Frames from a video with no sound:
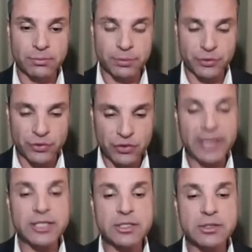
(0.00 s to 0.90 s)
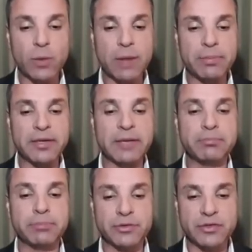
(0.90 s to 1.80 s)
precise weapon
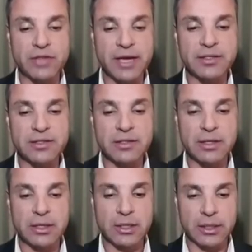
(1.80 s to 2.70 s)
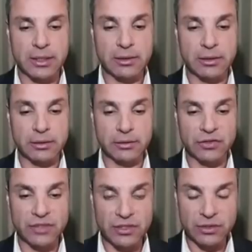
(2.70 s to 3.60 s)
and precise
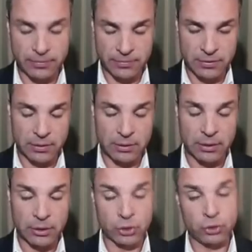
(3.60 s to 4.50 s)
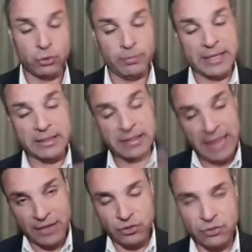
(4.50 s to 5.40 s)
systems to be
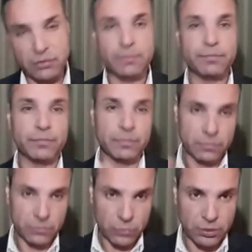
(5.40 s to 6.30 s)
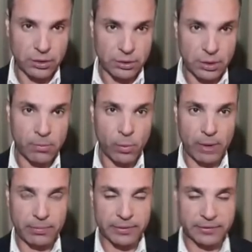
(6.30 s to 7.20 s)
attached to the dumb
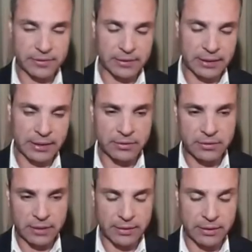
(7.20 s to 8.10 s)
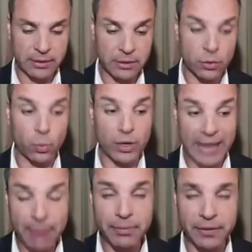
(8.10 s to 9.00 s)
weapons. So what
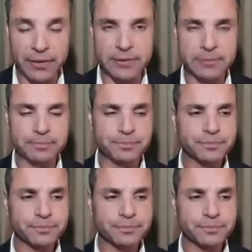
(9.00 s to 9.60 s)
happened is